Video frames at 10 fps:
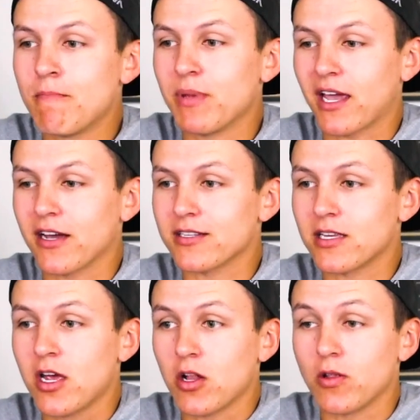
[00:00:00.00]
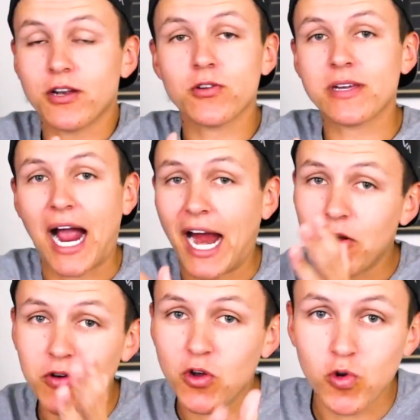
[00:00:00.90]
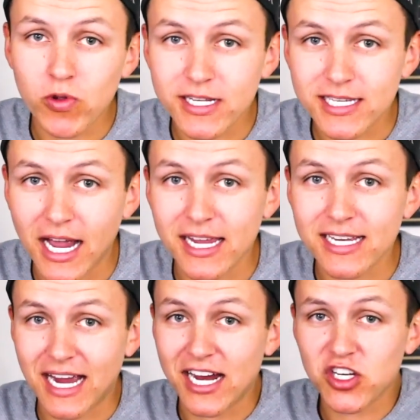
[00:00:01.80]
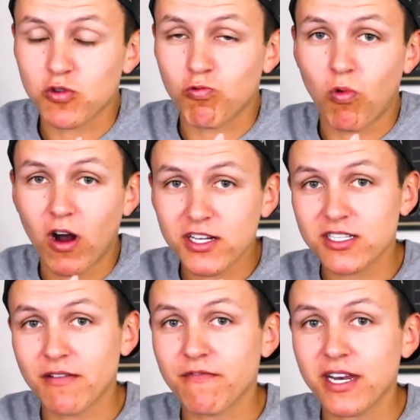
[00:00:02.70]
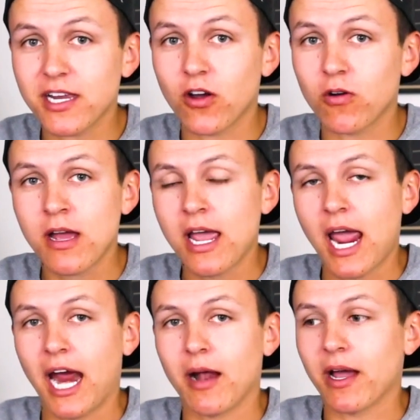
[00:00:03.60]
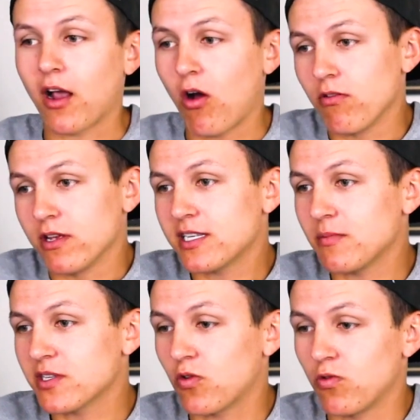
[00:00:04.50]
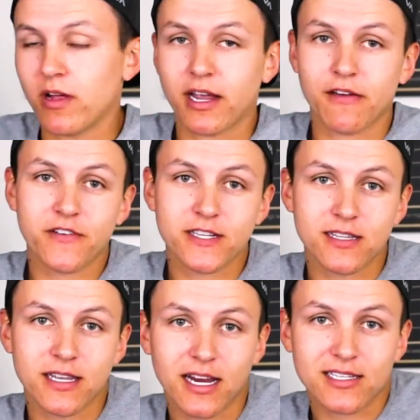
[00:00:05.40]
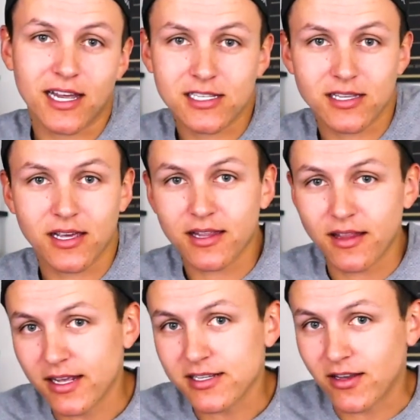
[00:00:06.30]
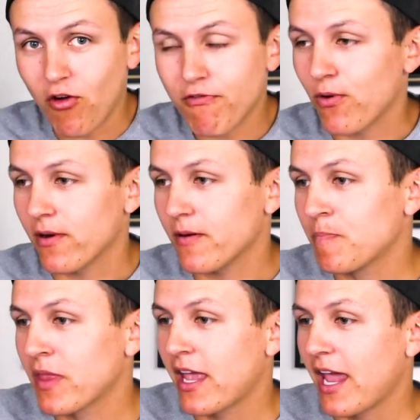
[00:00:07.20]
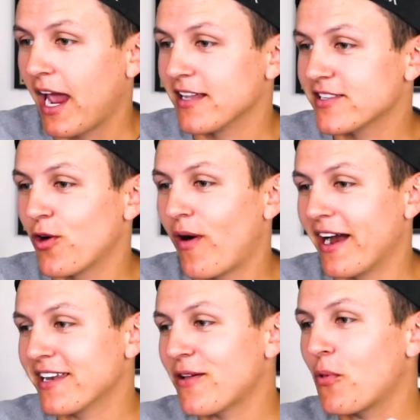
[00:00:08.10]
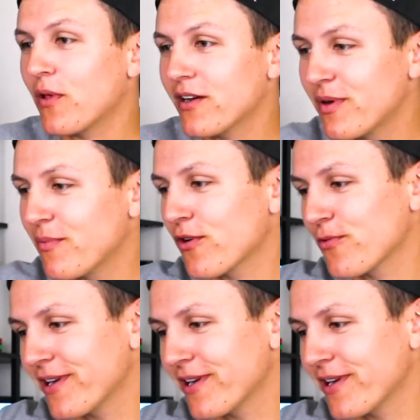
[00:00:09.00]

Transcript: because literally I don't know who this guy is. I just watched some video and I'm like, oh, this seems cool. Like if it's the next Tesla, then let's go for it. And so I did a little bit more